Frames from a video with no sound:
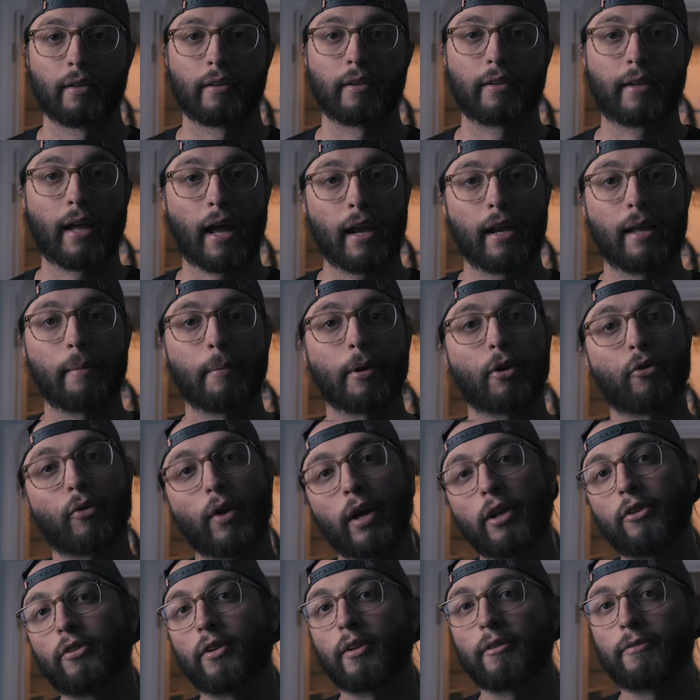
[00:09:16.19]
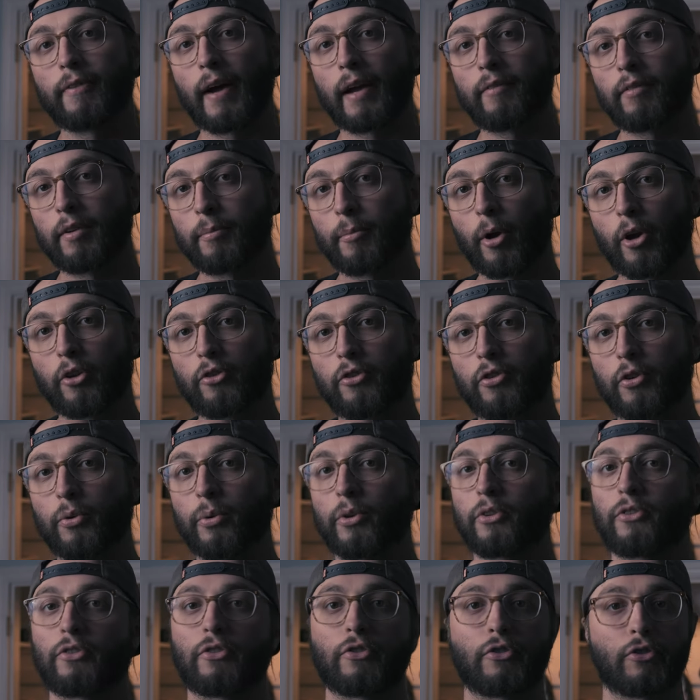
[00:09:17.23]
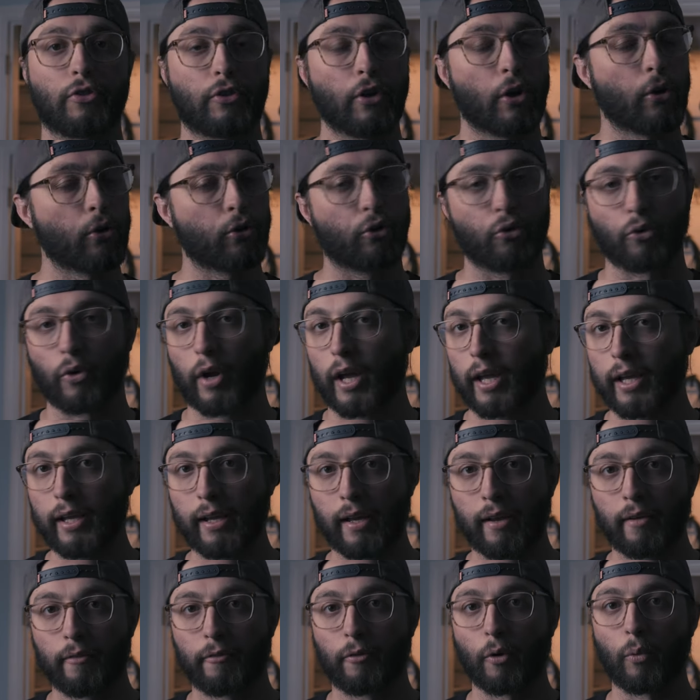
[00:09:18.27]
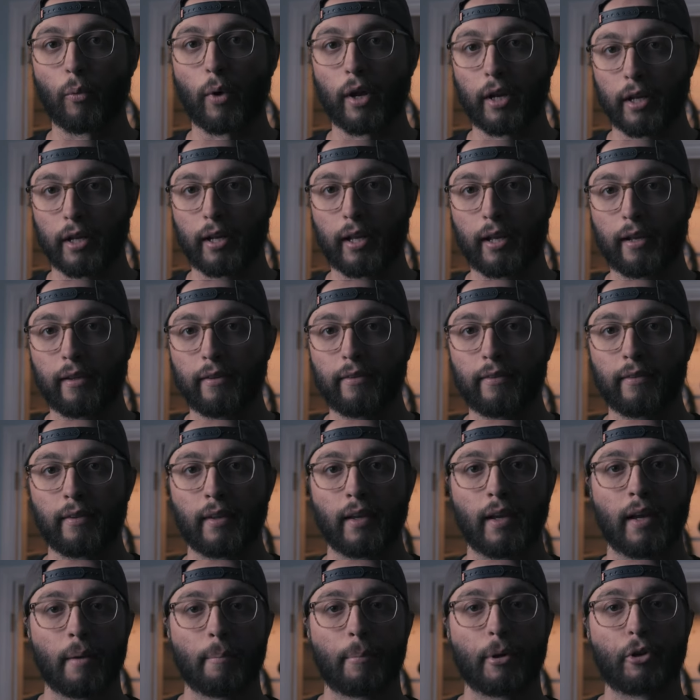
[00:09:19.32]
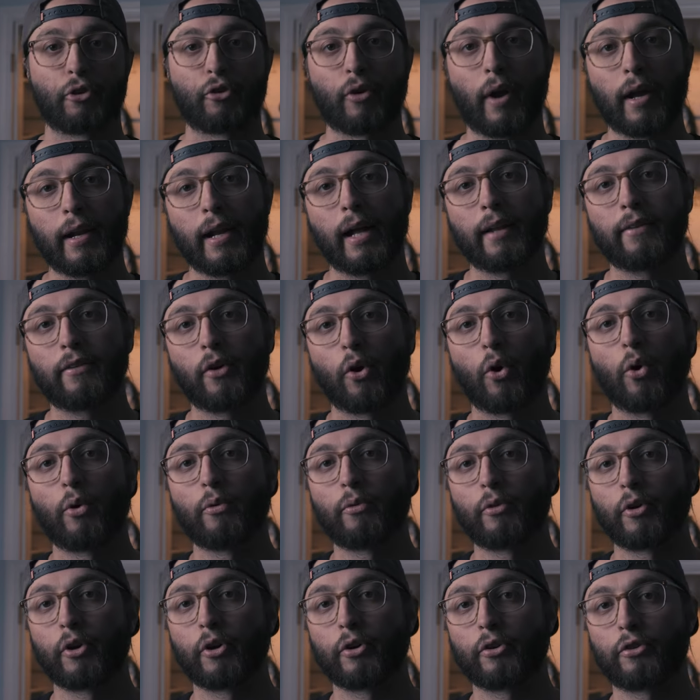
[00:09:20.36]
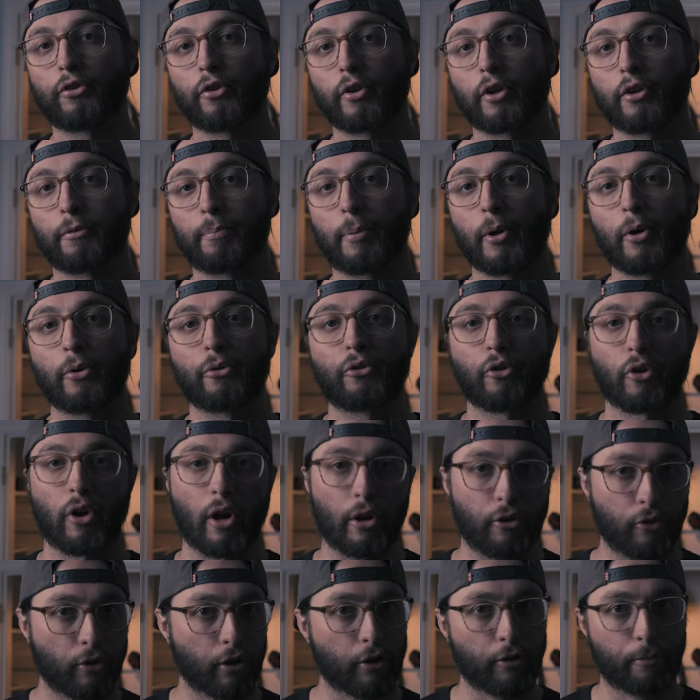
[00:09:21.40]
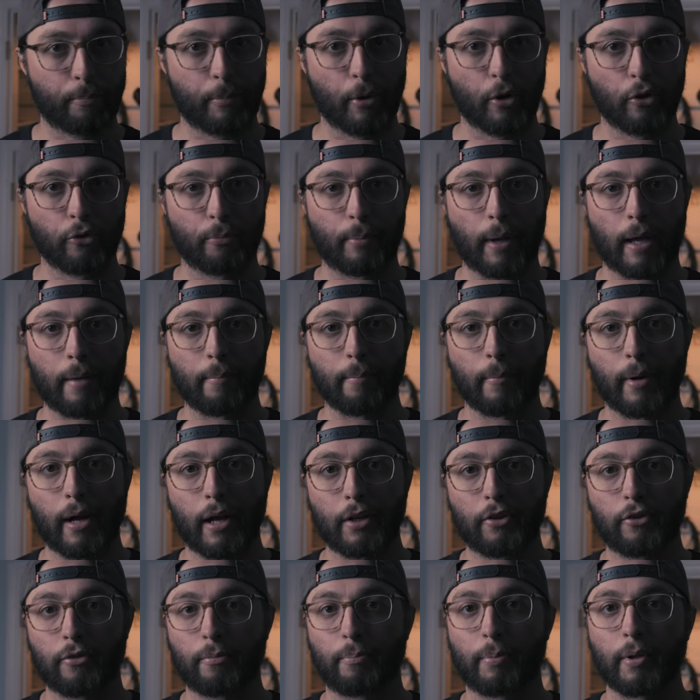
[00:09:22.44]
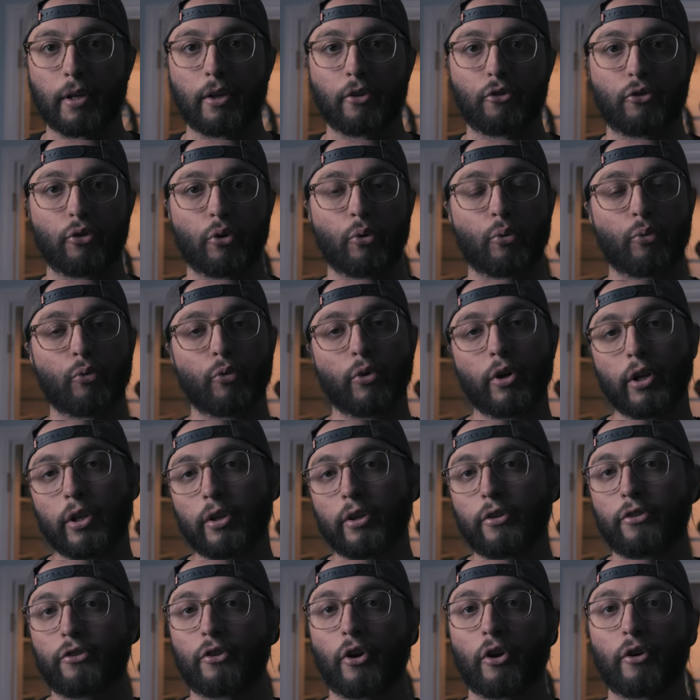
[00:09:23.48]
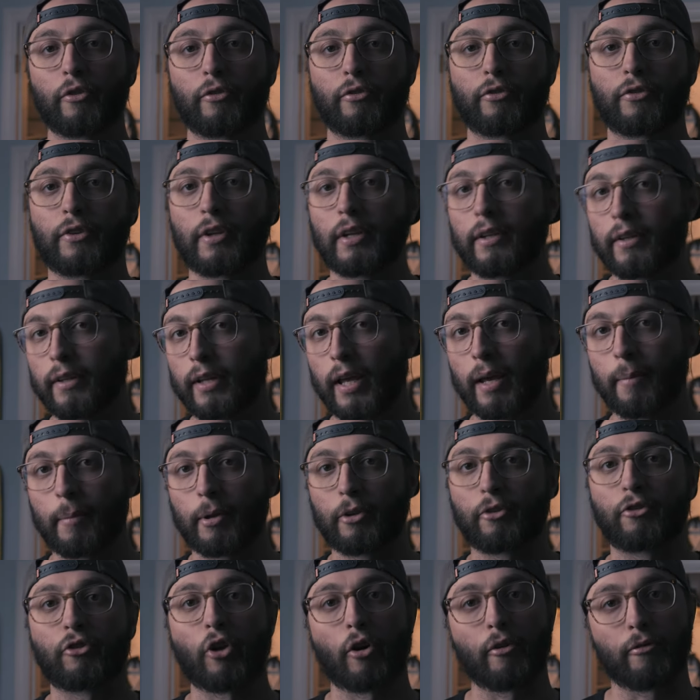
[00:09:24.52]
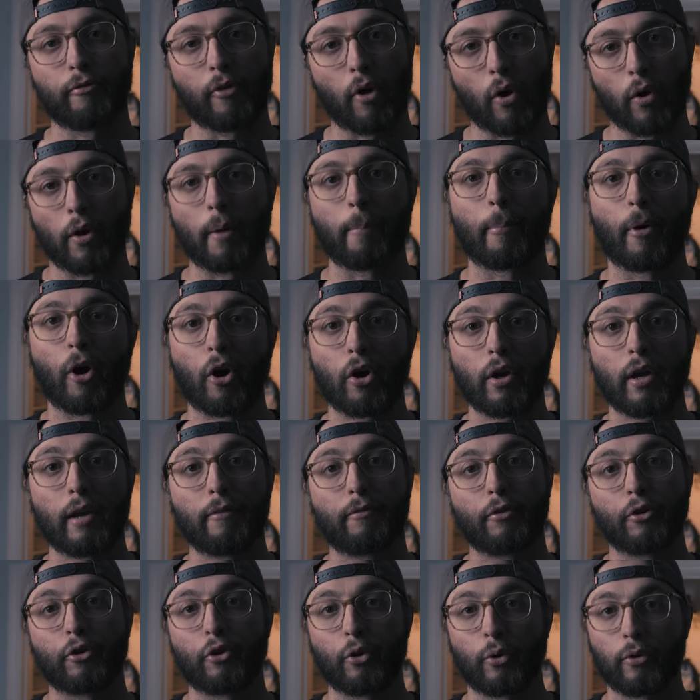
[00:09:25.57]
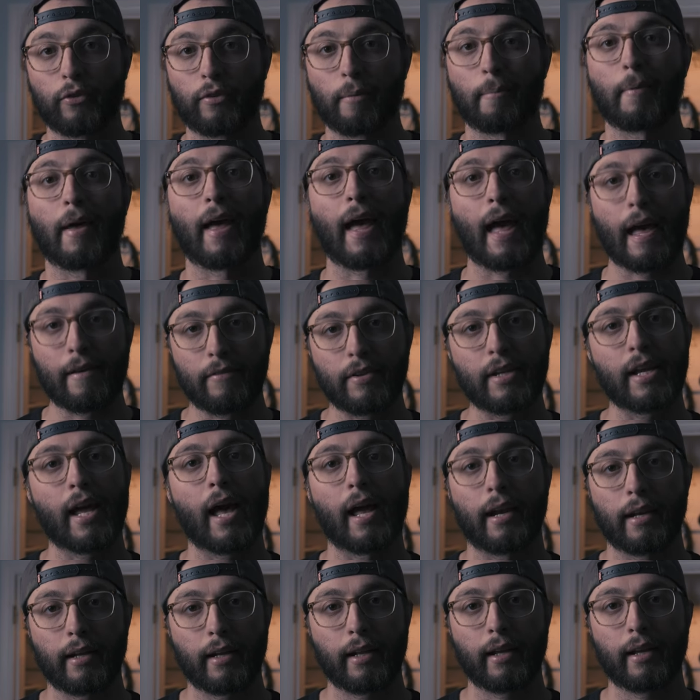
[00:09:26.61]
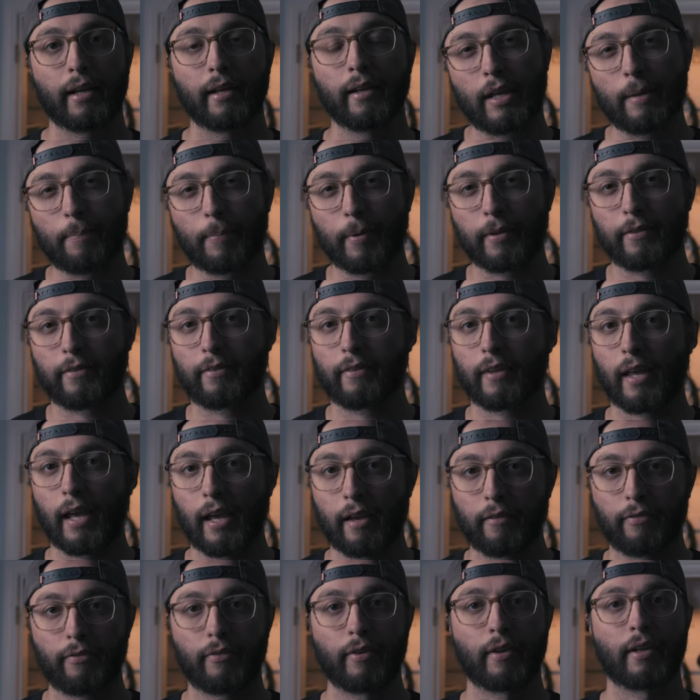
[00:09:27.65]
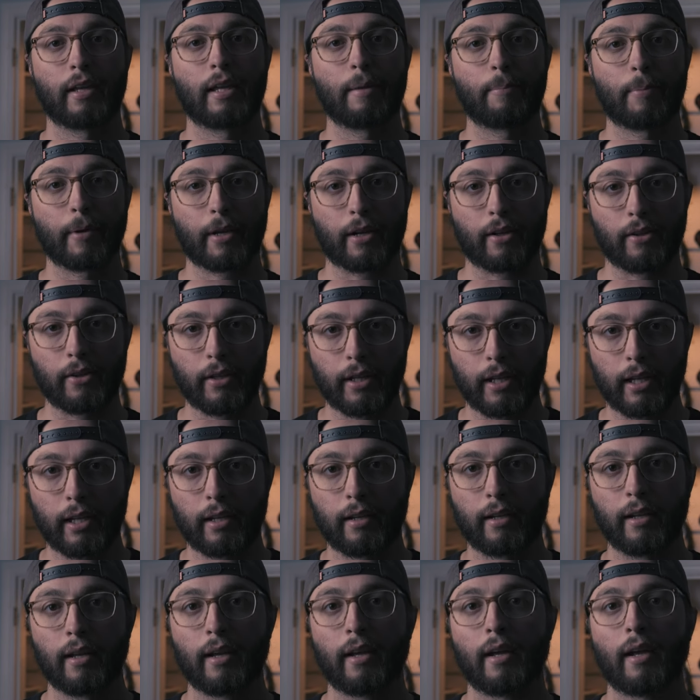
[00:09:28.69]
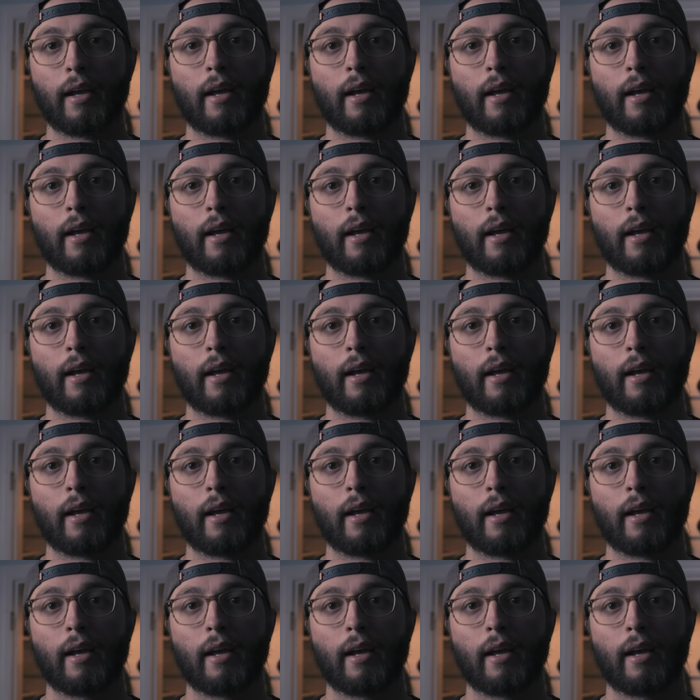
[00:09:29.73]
The dynamic range in the 5D Mark II is still great for what it is, but try not to overexpose or underexpose by much, because you'll really start seeing the image start falling apart if you're doing some heavy editing. Keep it safe, keep it clean.